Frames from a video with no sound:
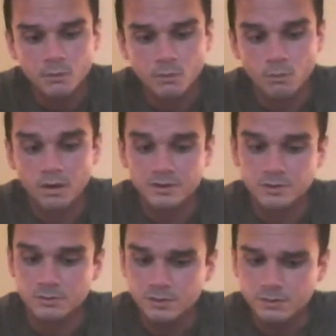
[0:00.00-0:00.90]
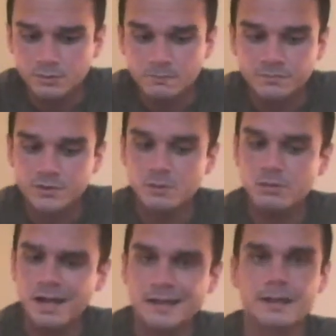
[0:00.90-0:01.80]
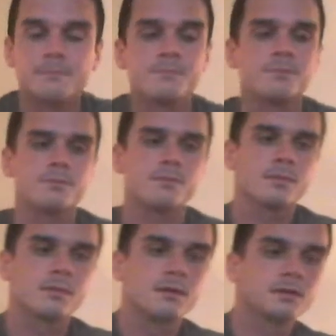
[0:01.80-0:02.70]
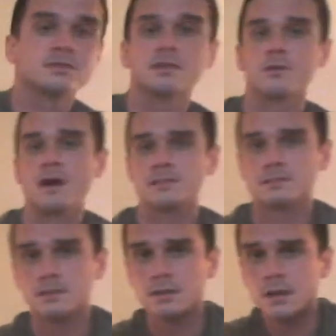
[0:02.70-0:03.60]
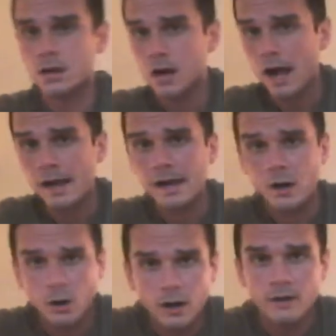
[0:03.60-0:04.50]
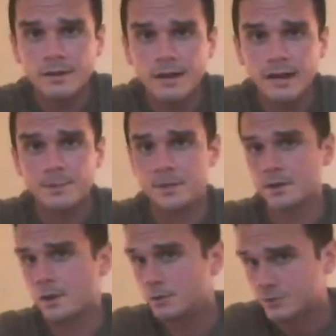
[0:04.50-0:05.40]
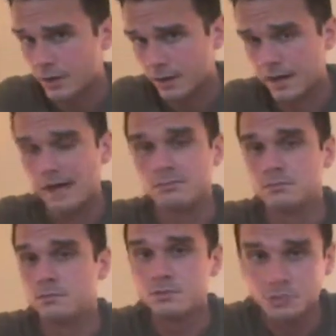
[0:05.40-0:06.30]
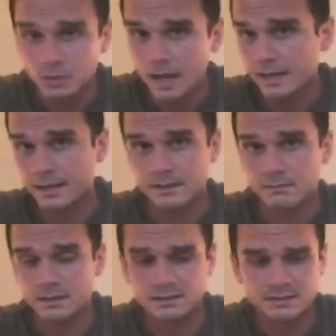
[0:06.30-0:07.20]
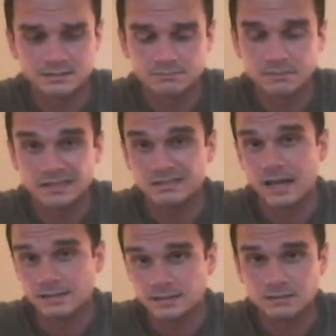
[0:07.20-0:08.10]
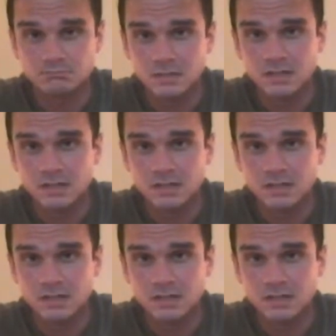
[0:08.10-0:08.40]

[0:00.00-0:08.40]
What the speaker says: What do you do? Do you like it? This is a good question. I currently am in the Coast Guard. I do like it. It's nice.